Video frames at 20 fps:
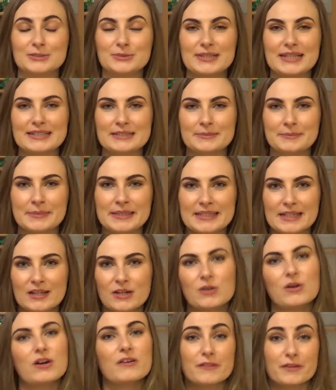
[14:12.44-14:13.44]
let me
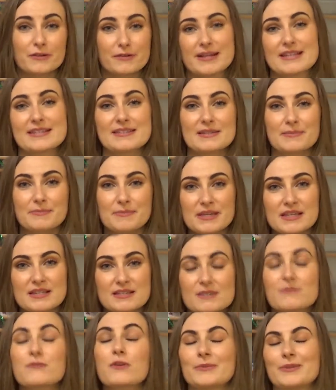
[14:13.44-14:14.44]
know of the
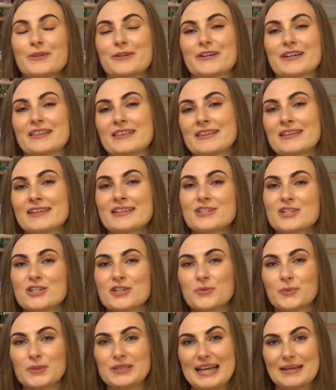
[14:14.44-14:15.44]
recipes from Laura in the Kitchen you
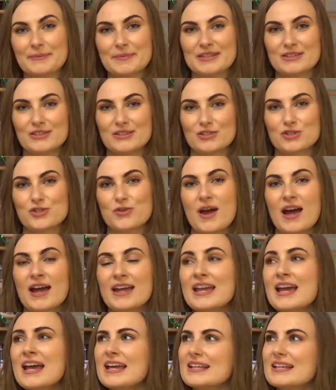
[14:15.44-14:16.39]
would like me to try.